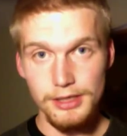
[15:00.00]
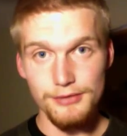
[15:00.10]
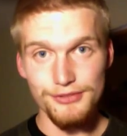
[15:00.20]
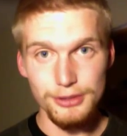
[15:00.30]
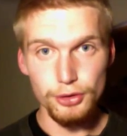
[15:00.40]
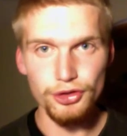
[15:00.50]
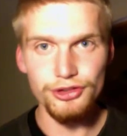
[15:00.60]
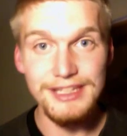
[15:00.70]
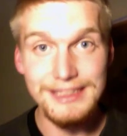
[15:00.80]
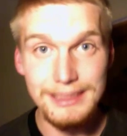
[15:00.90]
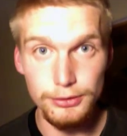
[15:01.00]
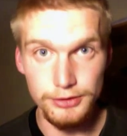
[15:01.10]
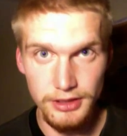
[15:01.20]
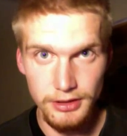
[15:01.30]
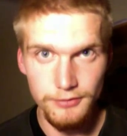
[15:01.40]
they looked
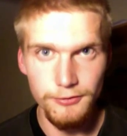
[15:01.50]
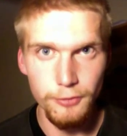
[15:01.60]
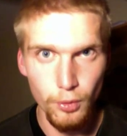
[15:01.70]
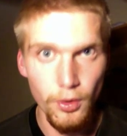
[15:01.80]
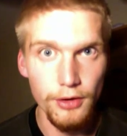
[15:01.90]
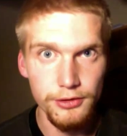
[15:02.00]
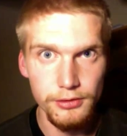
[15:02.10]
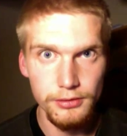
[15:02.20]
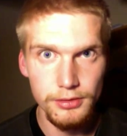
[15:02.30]
eagerly for water.